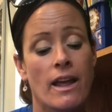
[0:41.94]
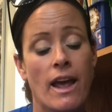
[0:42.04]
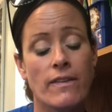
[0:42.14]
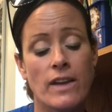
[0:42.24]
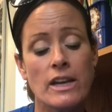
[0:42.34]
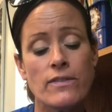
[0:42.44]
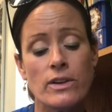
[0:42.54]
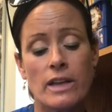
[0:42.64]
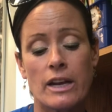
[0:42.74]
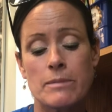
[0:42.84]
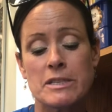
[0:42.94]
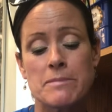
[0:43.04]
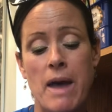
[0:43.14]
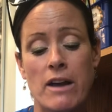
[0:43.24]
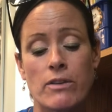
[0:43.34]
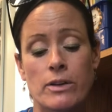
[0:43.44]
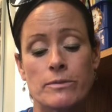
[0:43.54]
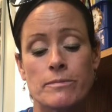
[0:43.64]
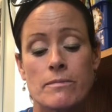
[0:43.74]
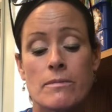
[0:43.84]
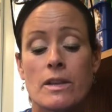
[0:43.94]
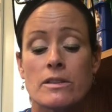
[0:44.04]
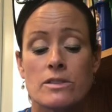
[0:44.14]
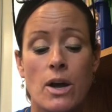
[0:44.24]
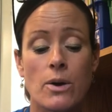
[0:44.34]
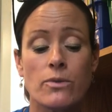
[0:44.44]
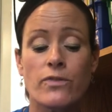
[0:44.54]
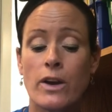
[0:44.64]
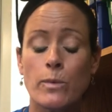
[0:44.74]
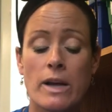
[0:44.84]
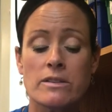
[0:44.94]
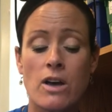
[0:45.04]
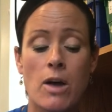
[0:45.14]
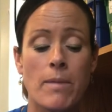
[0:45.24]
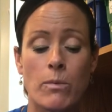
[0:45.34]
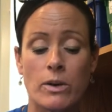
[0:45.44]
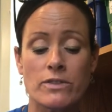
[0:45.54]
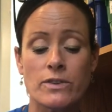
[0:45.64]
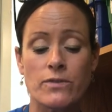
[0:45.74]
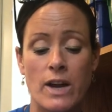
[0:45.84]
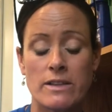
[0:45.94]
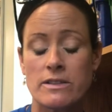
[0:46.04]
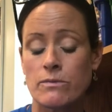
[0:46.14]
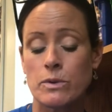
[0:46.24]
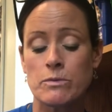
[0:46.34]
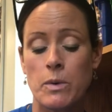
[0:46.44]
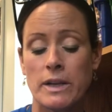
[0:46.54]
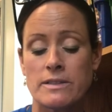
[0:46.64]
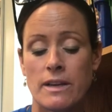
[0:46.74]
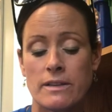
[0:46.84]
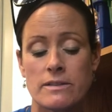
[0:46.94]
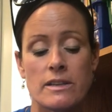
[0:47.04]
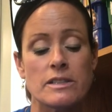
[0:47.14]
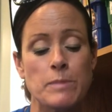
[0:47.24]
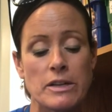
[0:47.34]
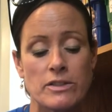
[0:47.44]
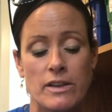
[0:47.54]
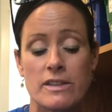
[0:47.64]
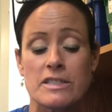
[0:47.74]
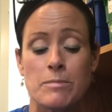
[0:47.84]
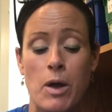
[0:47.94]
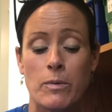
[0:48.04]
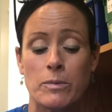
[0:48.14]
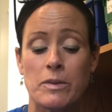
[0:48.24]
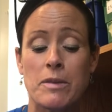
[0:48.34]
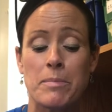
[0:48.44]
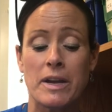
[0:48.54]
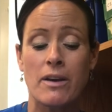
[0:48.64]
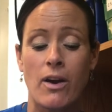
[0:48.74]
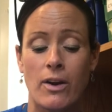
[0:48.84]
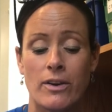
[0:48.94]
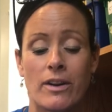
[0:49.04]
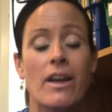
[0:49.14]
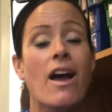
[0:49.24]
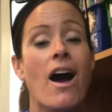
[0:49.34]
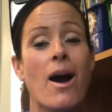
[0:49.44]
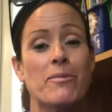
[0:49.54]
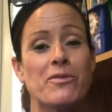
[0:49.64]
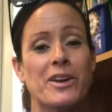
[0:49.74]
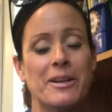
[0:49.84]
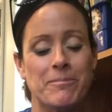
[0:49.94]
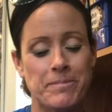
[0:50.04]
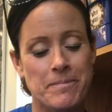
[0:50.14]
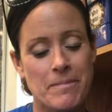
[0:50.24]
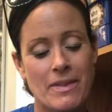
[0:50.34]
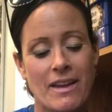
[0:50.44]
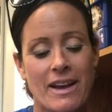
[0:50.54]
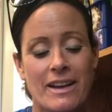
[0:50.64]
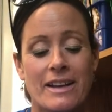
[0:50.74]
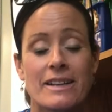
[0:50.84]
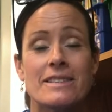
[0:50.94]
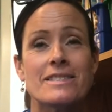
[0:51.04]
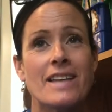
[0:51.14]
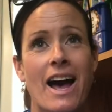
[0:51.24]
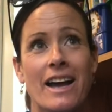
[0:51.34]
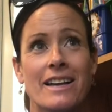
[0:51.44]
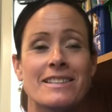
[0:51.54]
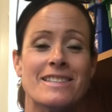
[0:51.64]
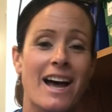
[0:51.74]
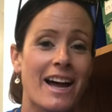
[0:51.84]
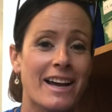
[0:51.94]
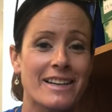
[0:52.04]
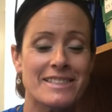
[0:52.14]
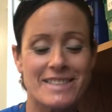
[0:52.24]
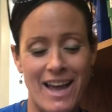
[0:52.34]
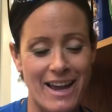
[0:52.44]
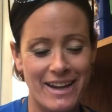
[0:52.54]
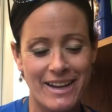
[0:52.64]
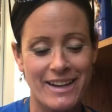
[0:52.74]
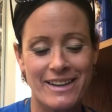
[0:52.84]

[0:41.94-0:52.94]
At the end of her letter, Miss Mack wrote, "So, farewell to all my wonderful friends in room 26, especially the small one with the big heart, Humphrey." Sigh, sigh, sigh.